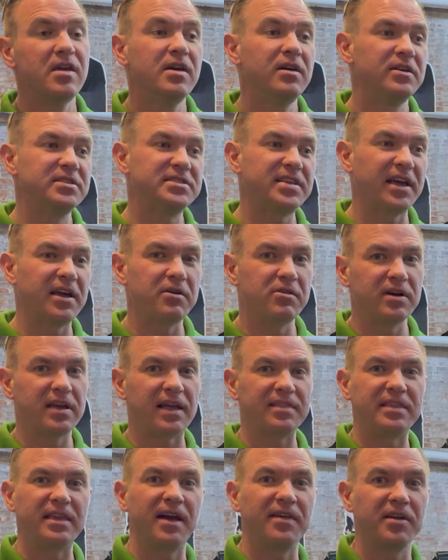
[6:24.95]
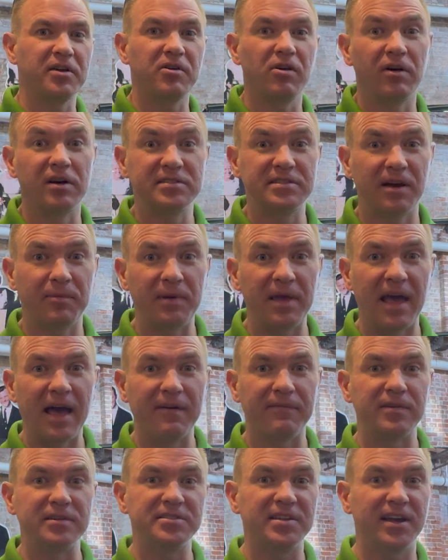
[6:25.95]
Let's take a look at the other cars that we
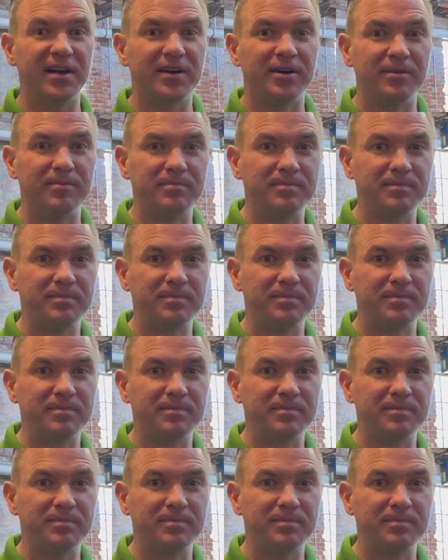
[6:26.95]
have for sale.